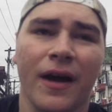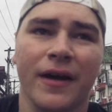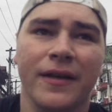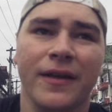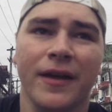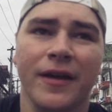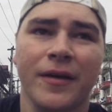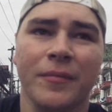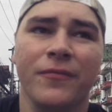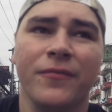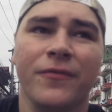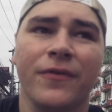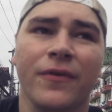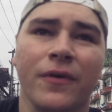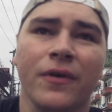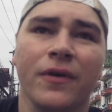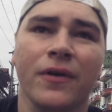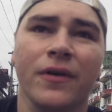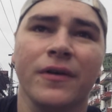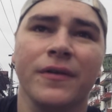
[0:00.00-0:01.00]
kip
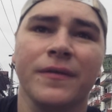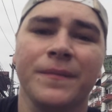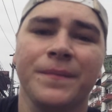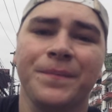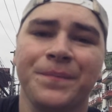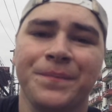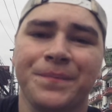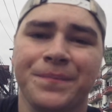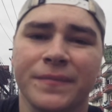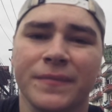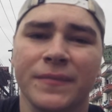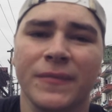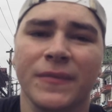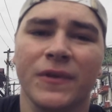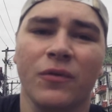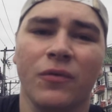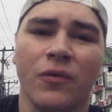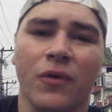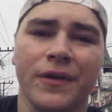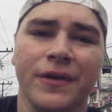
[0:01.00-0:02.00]
for
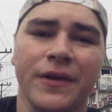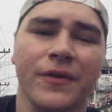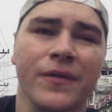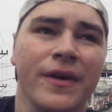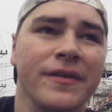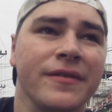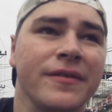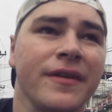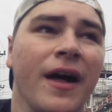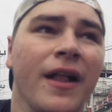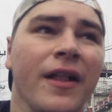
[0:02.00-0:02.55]
$1 US.